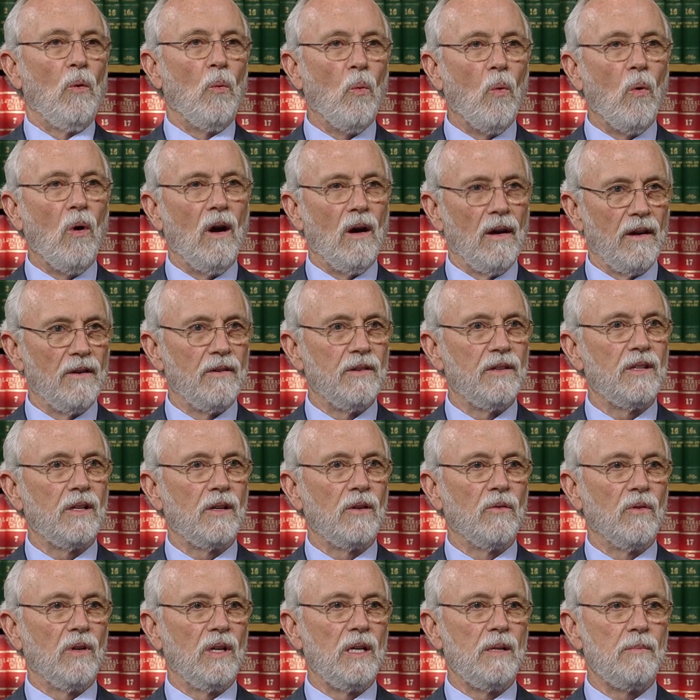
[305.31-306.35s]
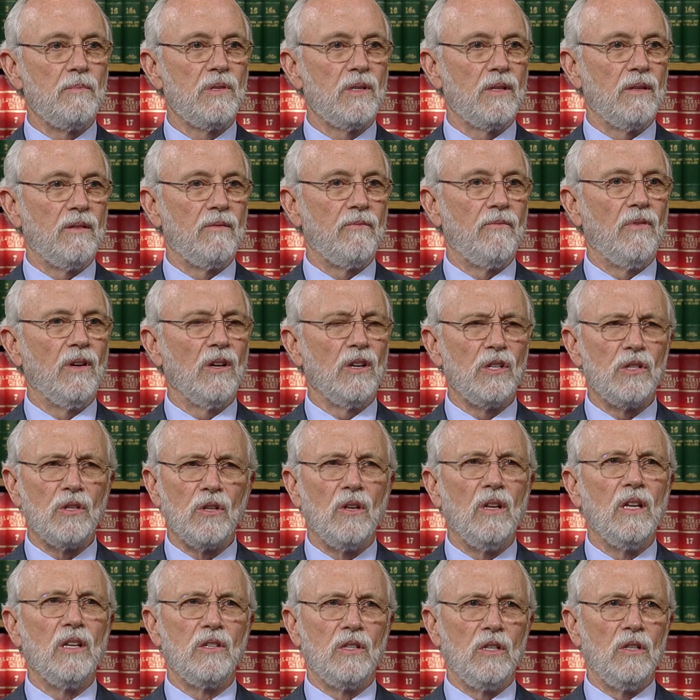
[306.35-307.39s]
water to grapes, a very
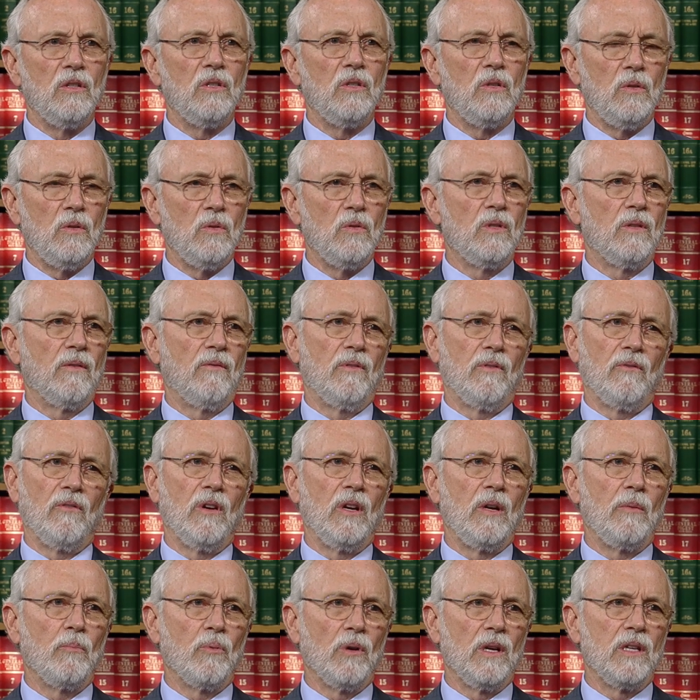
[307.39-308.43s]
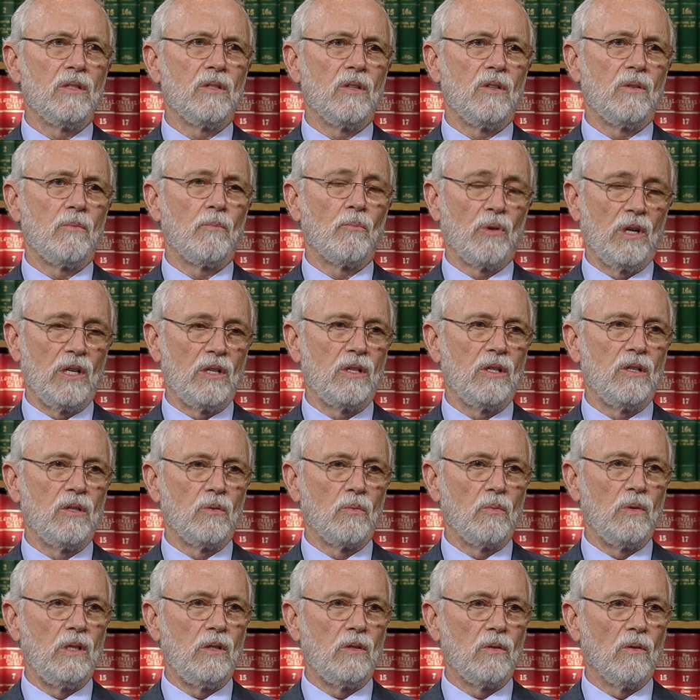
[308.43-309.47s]
judicious use of a very
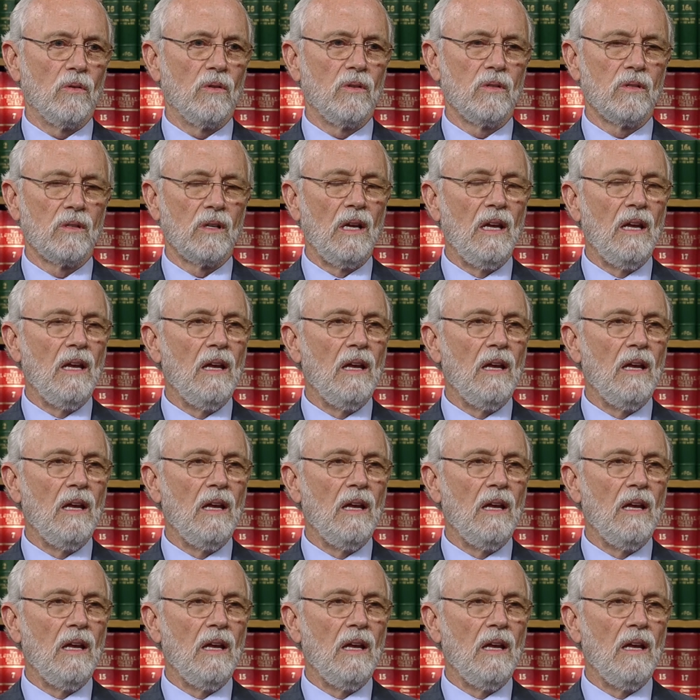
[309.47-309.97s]
precious resource.